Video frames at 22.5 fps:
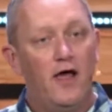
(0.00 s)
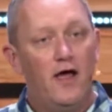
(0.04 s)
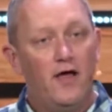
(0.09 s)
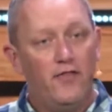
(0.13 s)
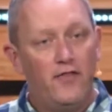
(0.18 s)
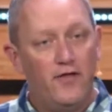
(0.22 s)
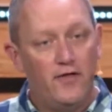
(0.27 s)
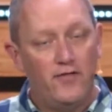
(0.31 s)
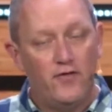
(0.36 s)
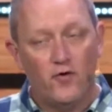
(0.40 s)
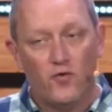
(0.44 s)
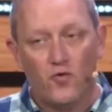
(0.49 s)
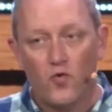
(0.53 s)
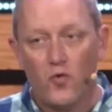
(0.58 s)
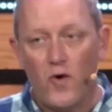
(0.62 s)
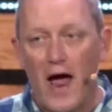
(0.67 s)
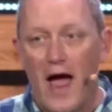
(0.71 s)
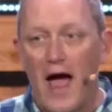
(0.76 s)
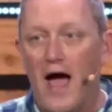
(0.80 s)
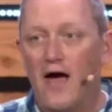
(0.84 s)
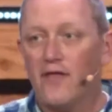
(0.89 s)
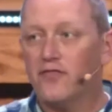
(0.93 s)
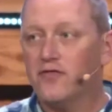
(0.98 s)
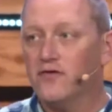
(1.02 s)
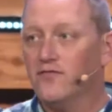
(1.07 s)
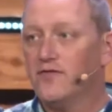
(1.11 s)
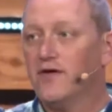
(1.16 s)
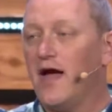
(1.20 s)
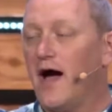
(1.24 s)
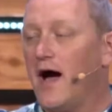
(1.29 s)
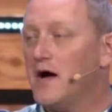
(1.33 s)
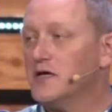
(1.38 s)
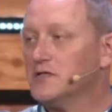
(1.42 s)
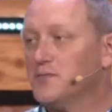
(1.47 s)
the wrath of
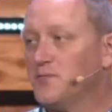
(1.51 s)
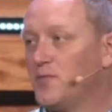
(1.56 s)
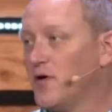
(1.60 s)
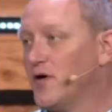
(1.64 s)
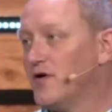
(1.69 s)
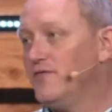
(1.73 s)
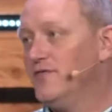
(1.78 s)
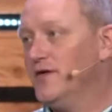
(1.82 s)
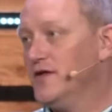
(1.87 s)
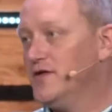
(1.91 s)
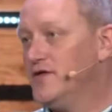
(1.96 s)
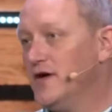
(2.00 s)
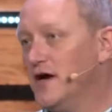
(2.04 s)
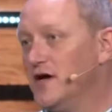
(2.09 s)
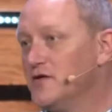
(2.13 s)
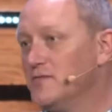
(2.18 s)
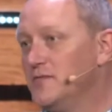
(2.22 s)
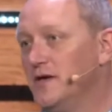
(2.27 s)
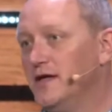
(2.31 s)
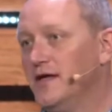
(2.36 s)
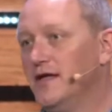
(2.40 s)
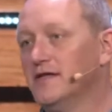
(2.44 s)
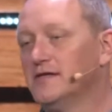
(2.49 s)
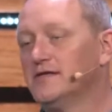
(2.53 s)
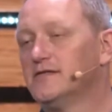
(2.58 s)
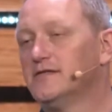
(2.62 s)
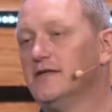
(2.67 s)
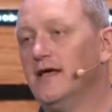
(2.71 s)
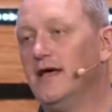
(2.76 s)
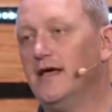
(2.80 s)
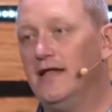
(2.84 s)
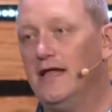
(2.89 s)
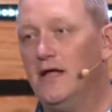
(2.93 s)
God's perfect judgment against sin.